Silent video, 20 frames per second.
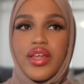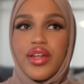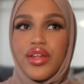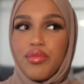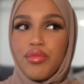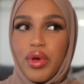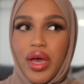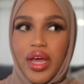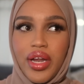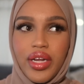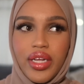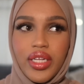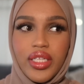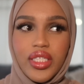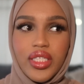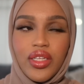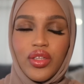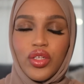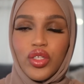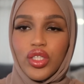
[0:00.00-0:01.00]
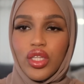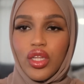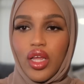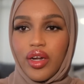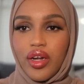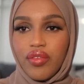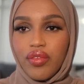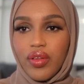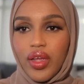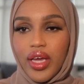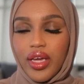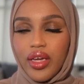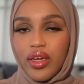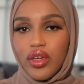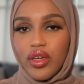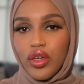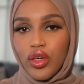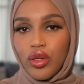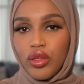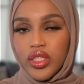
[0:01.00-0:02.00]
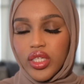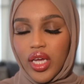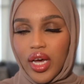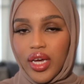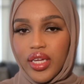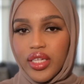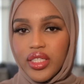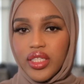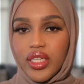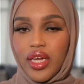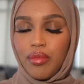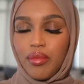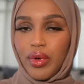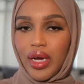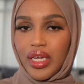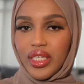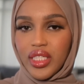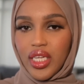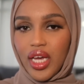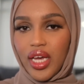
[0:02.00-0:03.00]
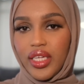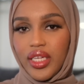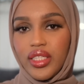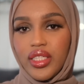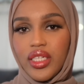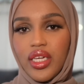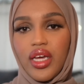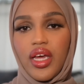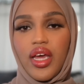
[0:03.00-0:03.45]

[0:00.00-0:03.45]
independence and there's a lot of like good sides and bad sides